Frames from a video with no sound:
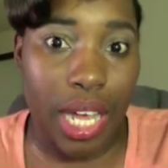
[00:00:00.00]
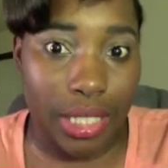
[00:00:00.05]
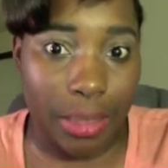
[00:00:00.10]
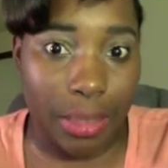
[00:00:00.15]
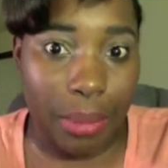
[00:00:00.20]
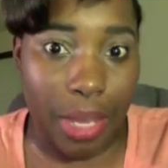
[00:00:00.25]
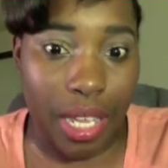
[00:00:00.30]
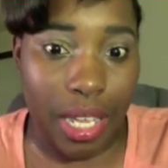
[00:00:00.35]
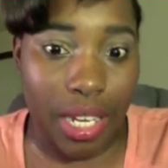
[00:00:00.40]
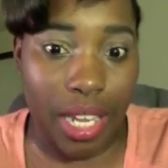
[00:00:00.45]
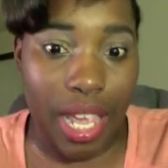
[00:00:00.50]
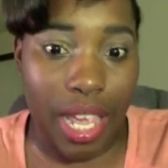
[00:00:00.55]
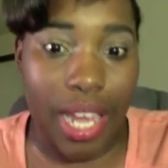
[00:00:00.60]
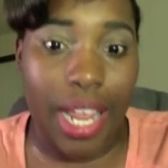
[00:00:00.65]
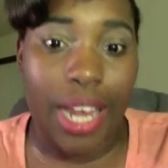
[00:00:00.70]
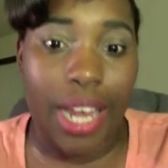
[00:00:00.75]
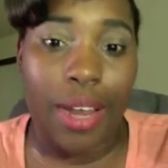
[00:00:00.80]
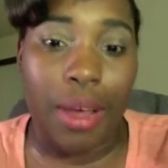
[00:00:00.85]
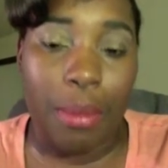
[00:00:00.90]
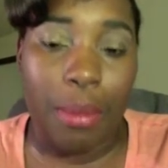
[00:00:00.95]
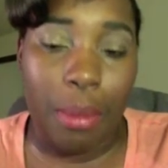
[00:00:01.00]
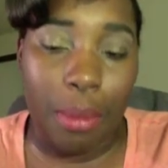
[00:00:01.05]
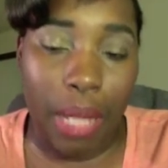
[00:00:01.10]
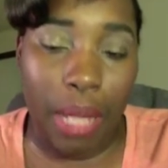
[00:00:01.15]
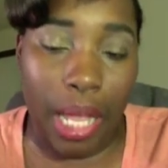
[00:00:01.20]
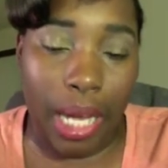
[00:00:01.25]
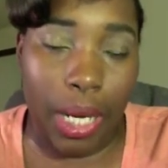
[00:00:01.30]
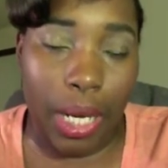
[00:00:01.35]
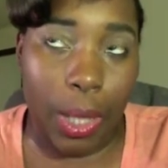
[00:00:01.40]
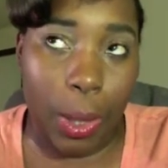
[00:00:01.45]
and I know I'm a black
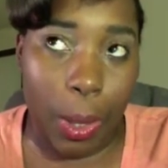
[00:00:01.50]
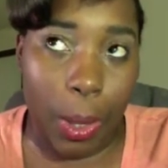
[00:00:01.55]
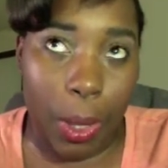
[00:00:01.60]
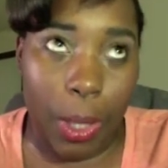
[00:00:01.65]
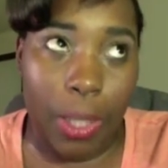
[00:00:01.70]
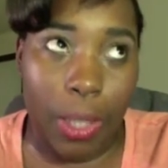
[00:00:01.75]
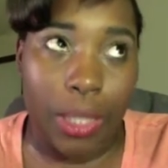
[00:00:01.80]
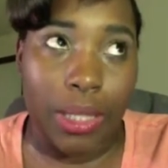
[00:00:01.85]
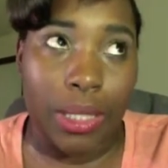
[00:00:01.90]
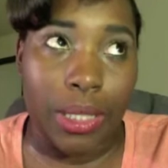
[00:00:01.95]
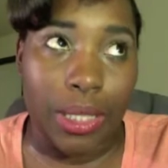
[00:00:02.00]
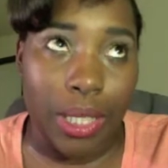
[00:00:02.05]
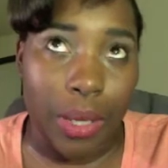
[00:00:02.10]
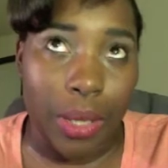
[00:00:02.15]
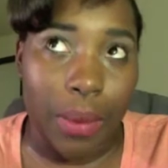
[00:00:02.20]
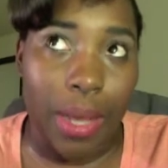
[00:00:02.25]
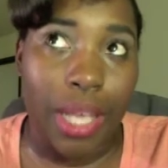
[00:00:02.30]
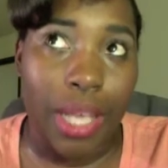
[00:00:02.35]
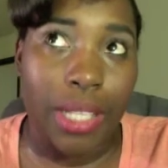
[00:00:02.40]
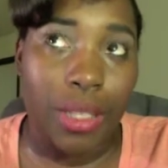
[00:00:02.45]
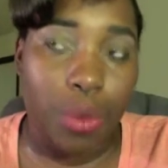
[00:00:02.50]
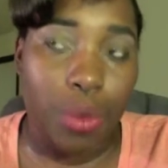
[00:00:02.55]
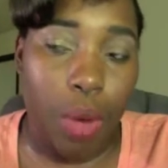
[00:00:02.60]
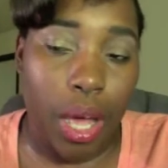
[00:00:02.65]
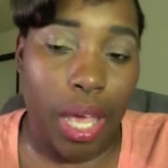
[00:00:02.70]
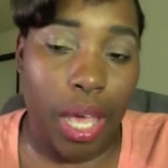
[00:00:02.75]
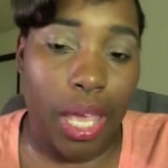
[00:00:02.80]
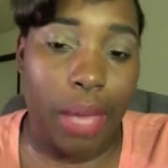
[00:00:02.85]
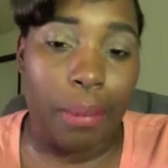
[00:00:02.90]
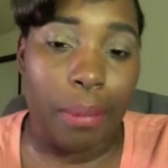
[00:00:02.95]
girl and Snow White's white, but
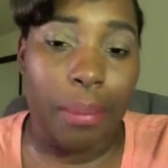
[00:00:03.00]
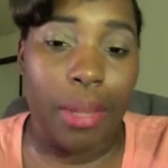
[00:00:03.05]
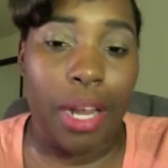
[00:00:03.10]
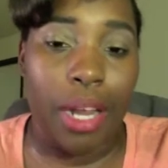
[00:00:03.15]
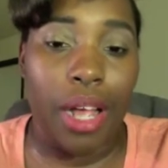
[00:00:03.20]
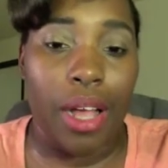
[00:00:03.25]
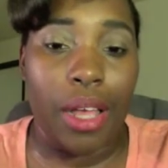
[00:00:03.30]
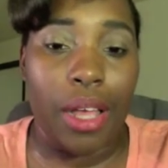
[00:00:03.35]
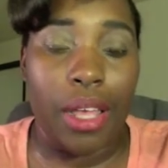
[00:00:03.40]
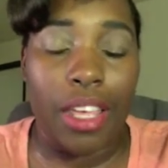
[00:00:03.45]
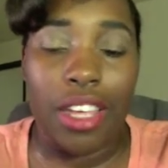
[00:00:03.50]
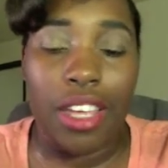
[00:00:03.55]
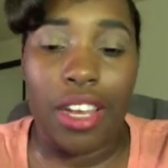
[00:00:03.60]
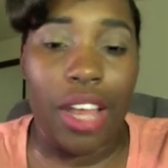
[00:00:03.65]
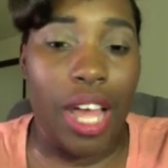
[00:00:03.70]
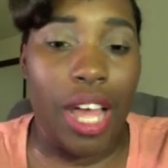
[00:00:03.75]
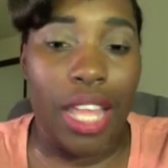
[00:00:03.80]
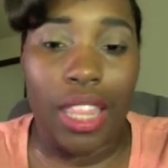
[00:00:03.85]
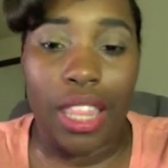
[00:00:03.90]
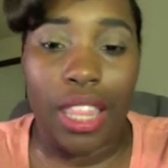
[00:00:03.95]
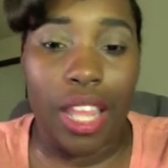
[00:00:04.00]
I loved